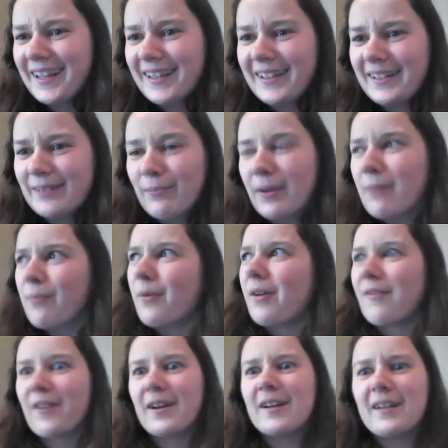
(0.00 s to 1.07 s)
it's my
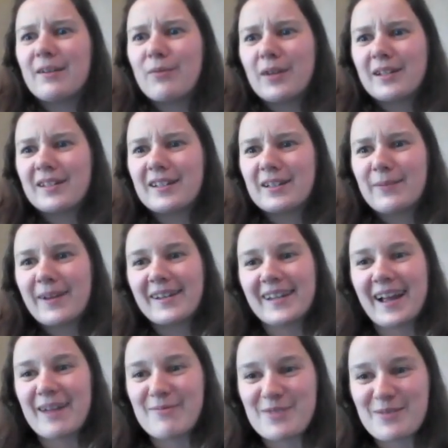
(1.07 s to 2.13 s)
boyfriend and he wants to spend
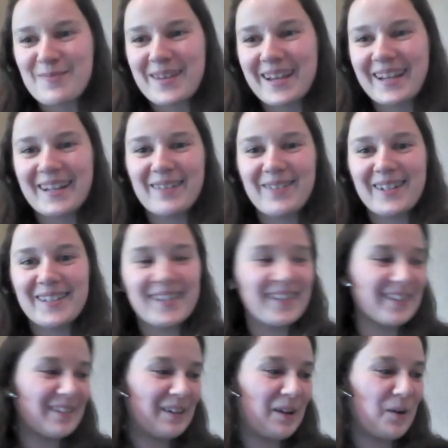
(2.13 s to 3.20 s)
time with me, and if he
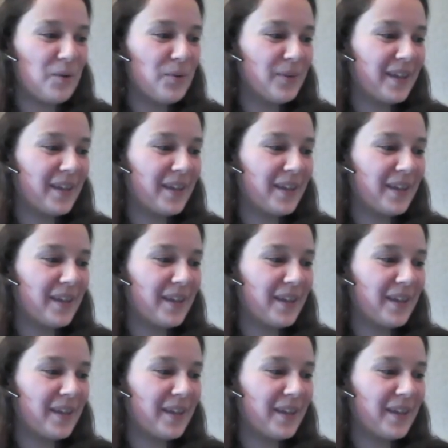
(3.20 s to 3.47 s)
says no,